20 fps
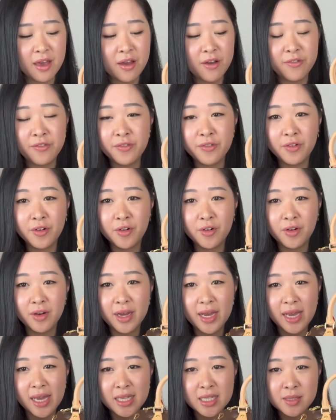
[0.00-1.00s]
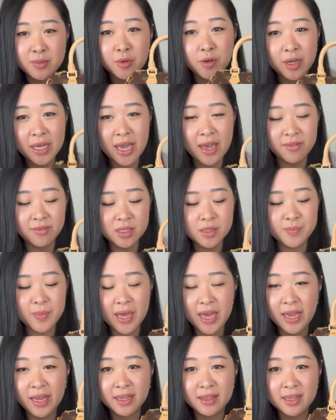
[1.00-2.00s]
for a small canvas
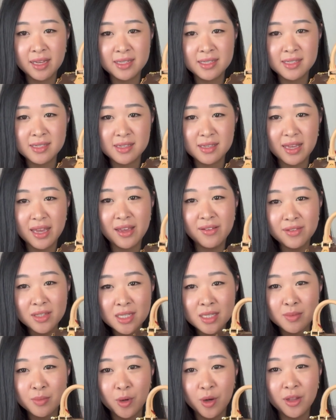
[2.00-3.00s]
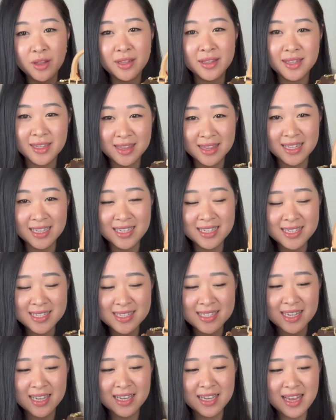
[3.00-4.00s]
bag that's even smaller than
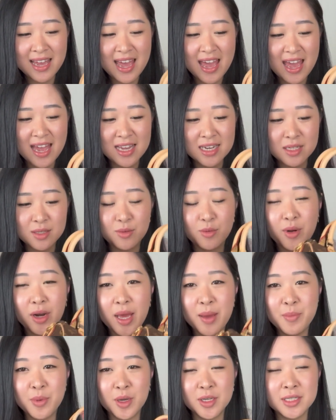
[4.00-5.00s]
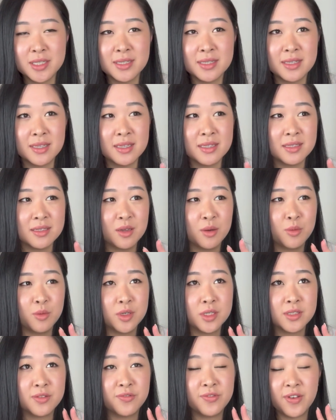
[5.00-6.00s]
this. And when I purchased this, it
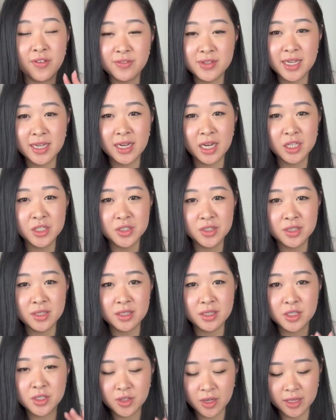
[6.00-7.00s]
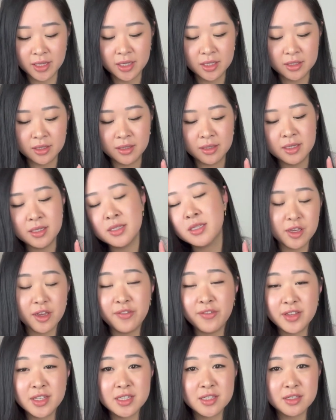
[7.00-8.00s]
was 1,500 Australian dollars. So if
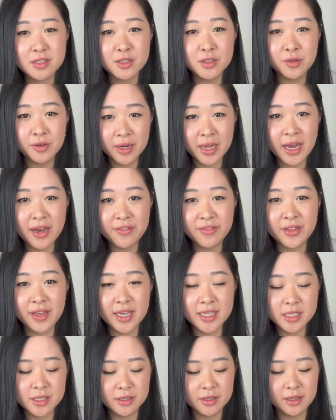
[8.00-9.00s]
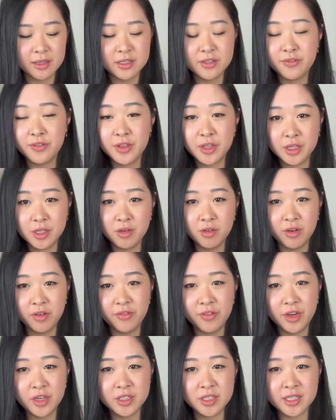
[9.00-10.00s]
it's $2,500 for the newer
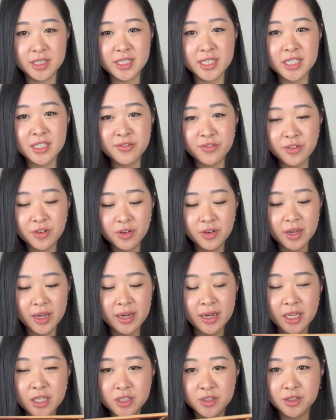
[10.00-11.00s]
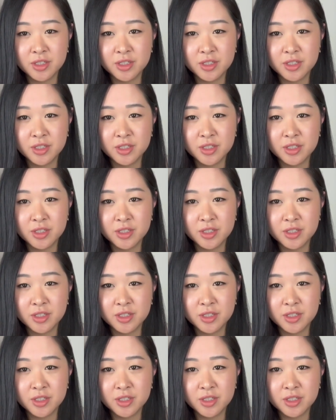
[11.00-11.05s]
version, just for an extra